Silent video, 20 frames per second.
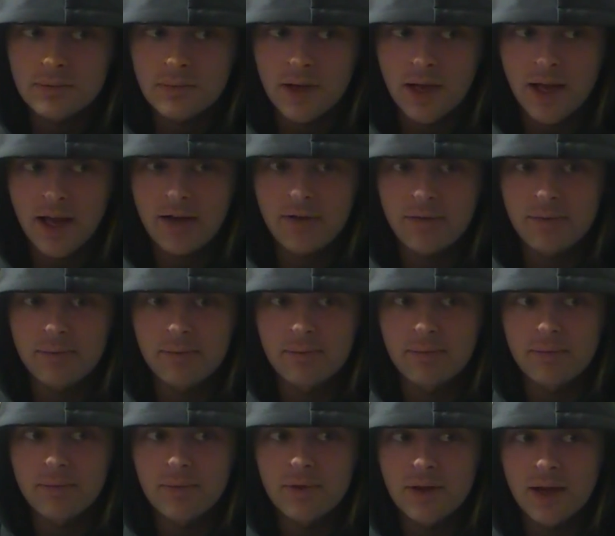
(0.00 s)
I'm
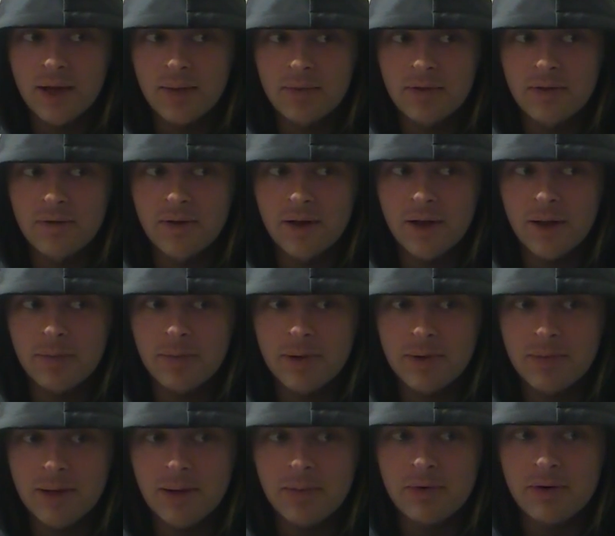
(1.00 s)

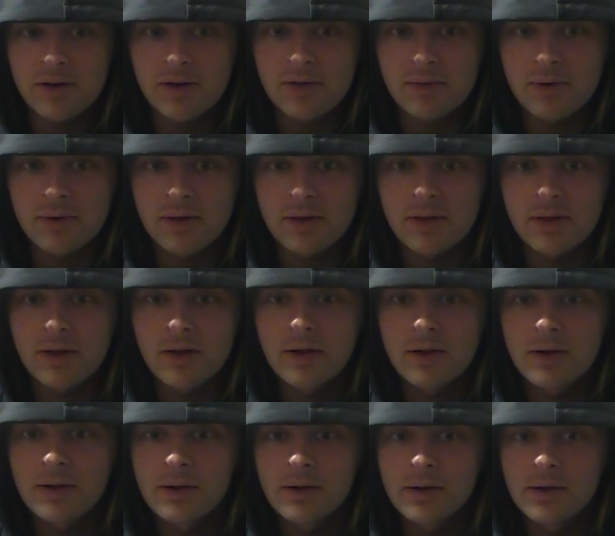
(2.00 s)
developing memories with
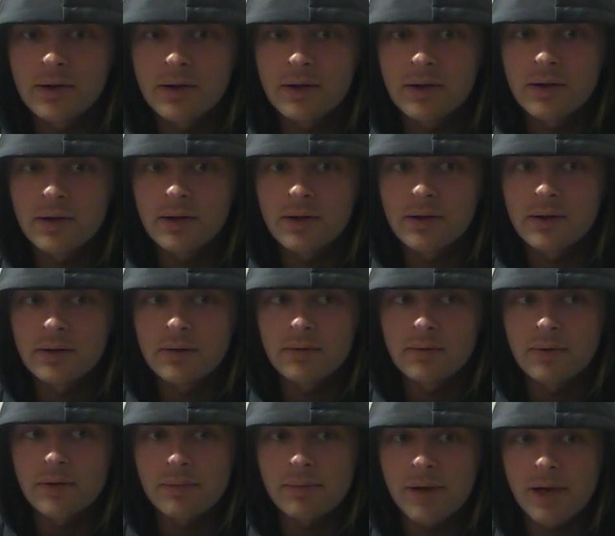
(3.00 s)

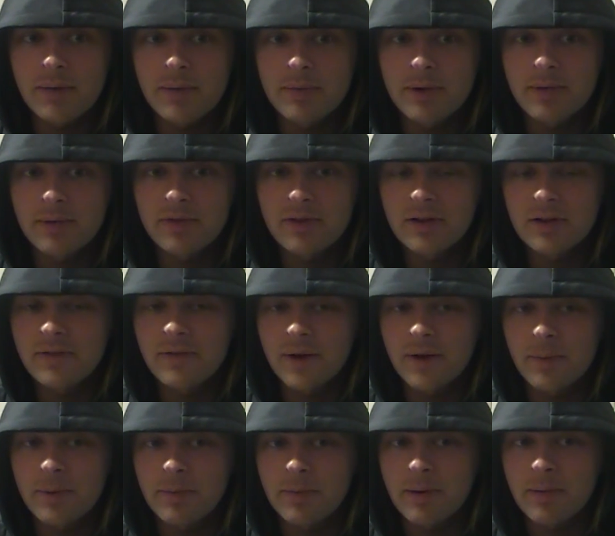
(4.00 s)
Pop. I'm still
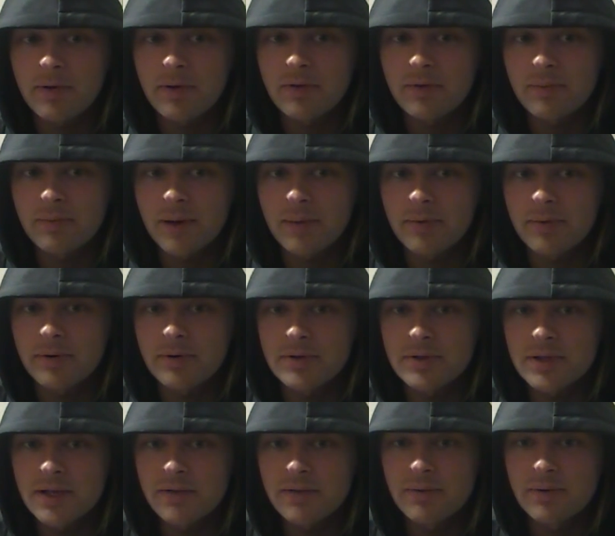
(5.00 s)
developing memories with Papa
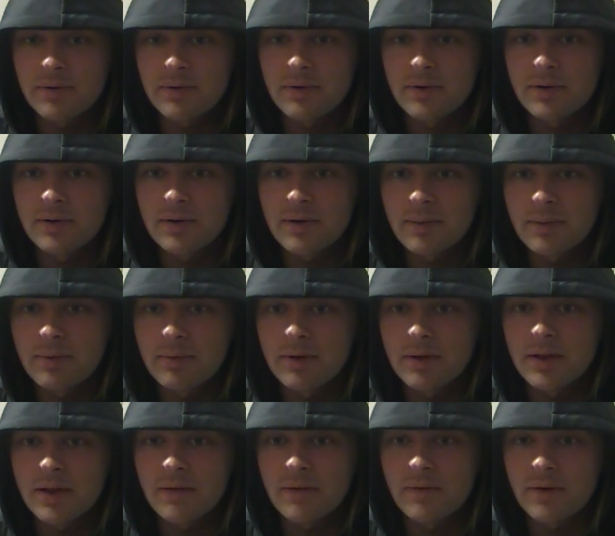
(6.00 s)
Roach. Like, I've been
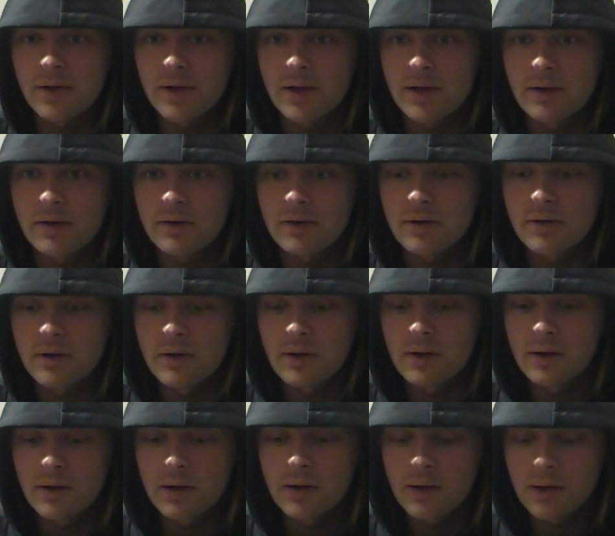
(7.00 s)
with them for years.
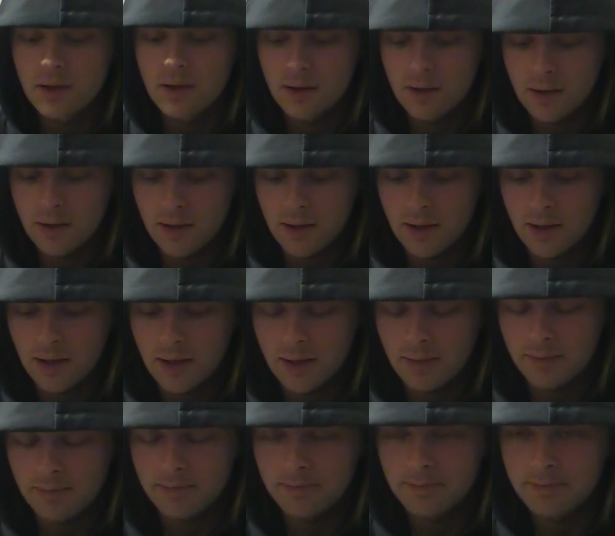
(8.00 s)

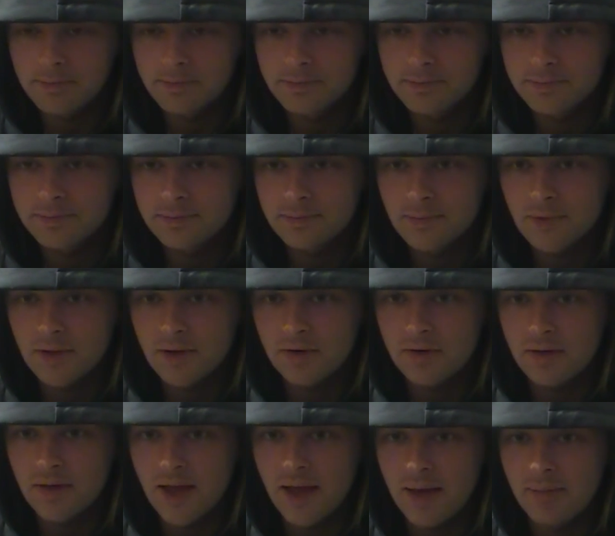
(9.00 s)

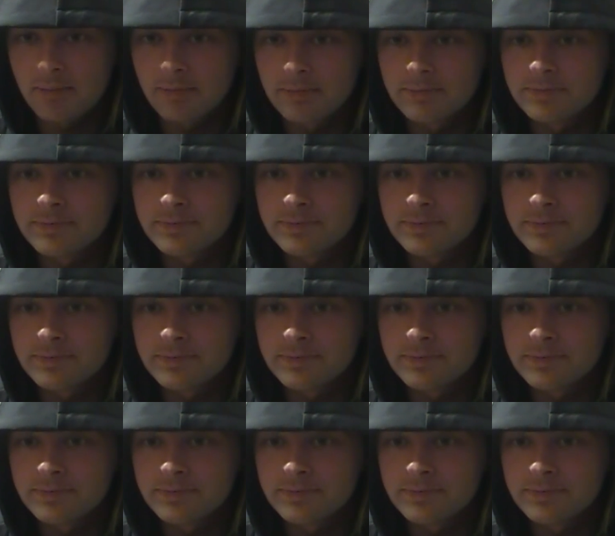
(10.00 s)
There's them.